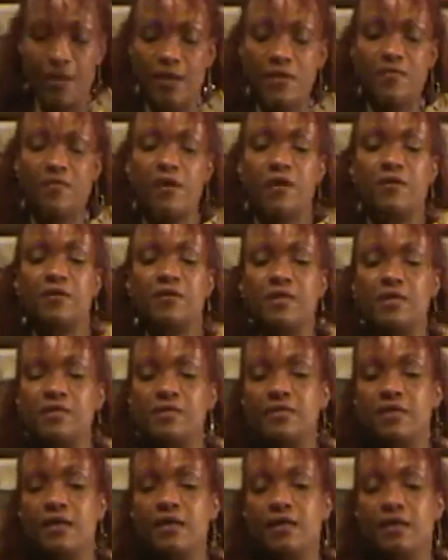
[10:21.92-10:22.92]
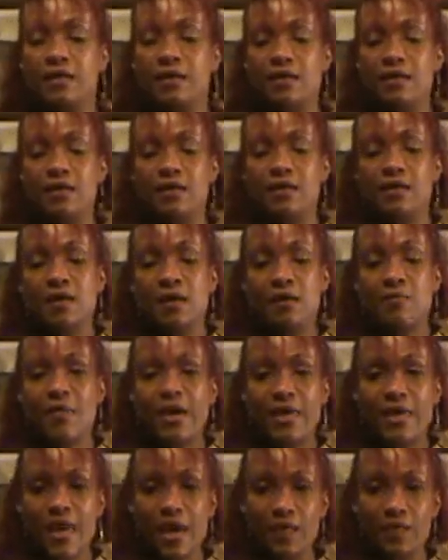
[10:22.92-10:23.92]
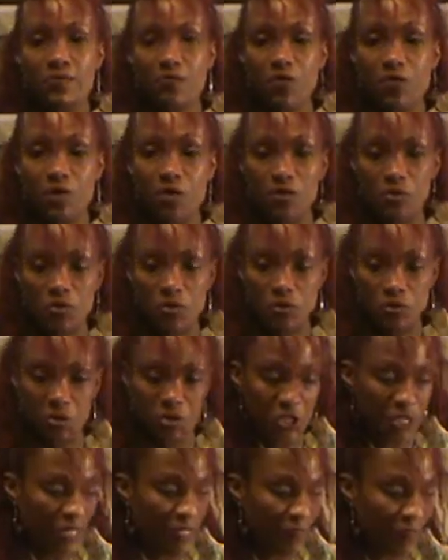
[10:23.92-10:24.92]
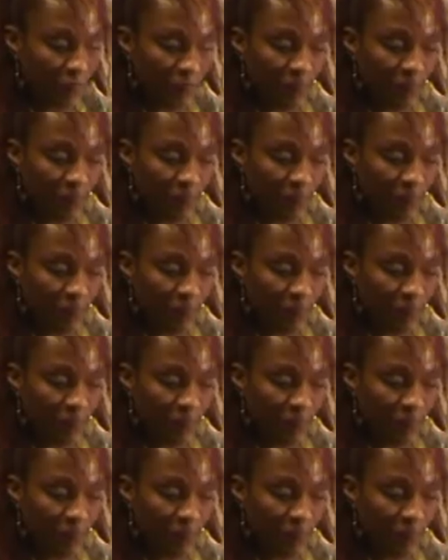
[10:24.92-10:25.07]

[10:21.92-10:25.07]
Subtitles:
there it is, my California sushi,